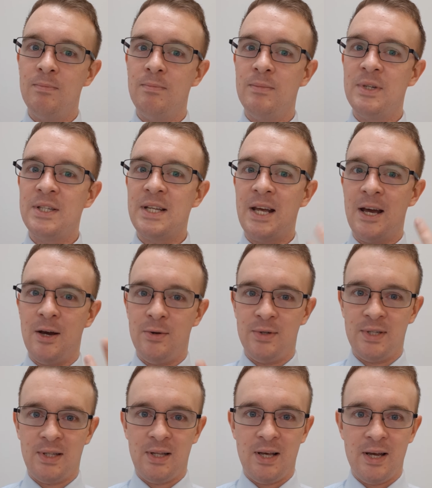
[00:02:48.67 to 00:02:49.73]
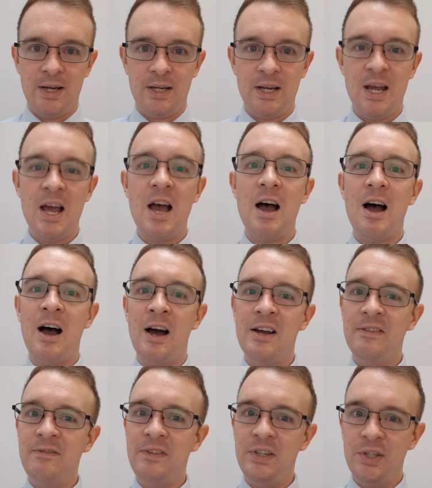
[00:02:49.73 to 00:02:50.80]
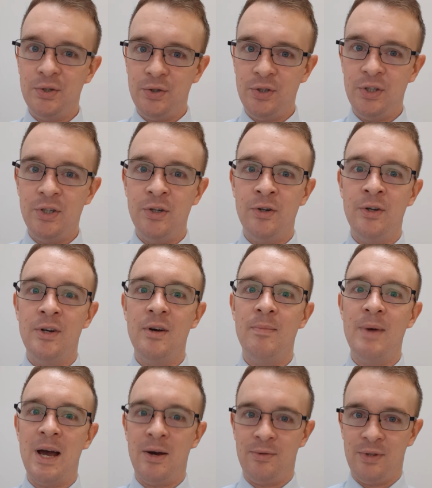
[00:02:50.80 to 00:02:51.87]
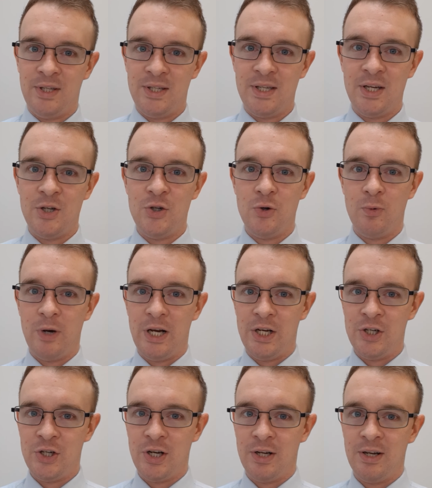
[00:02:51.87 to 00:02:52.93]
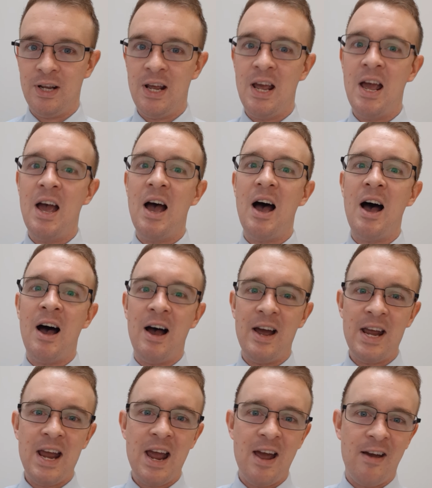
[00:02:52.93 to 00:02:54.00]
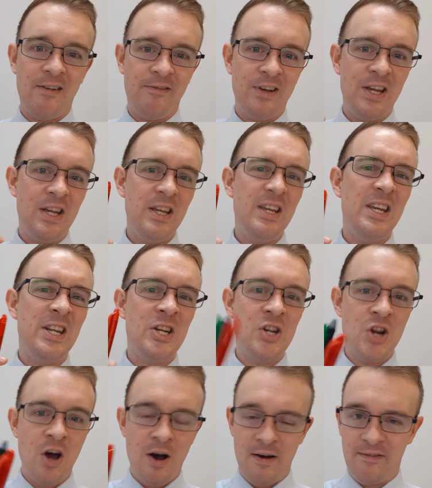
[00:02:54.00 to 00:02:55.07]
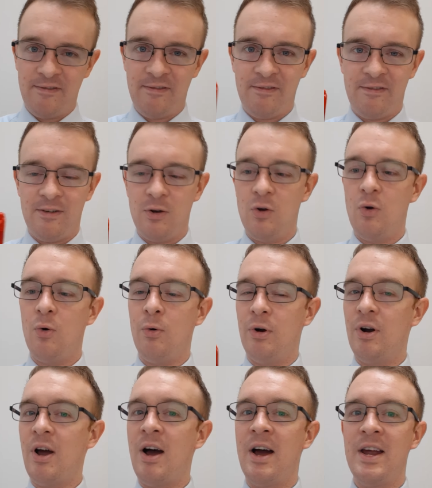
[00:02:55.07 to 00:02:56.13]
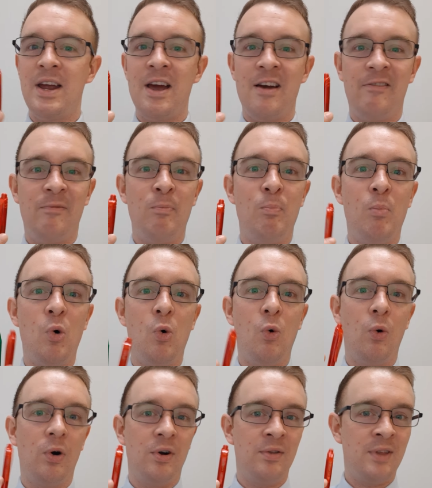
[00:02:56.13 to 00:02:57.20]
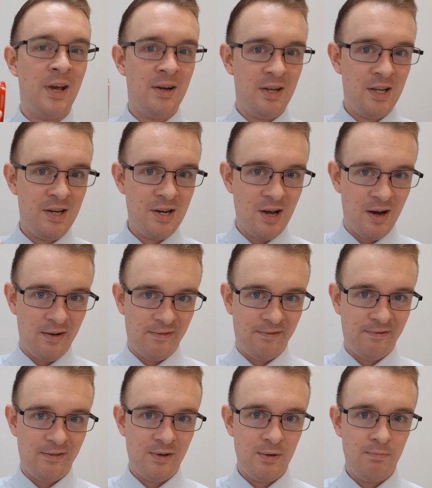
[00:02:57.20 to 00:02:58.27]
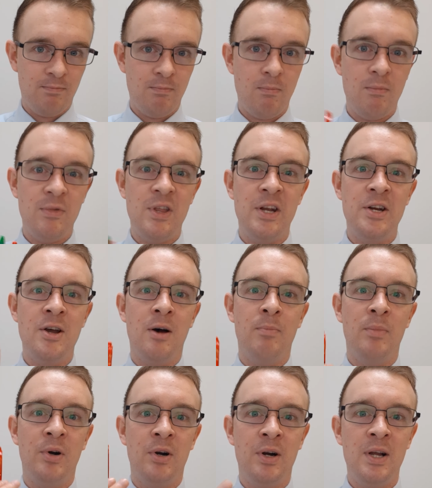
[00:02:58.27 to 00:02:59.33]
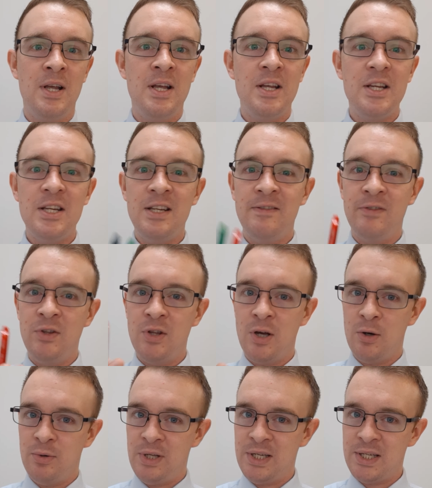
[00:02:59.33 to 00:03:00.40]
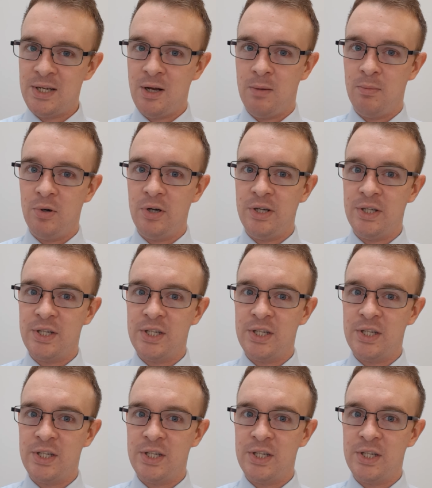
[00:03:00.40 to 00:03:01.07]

sounds like I feel good about the situation. I have enough, or I have more than enough. The number, even though this number is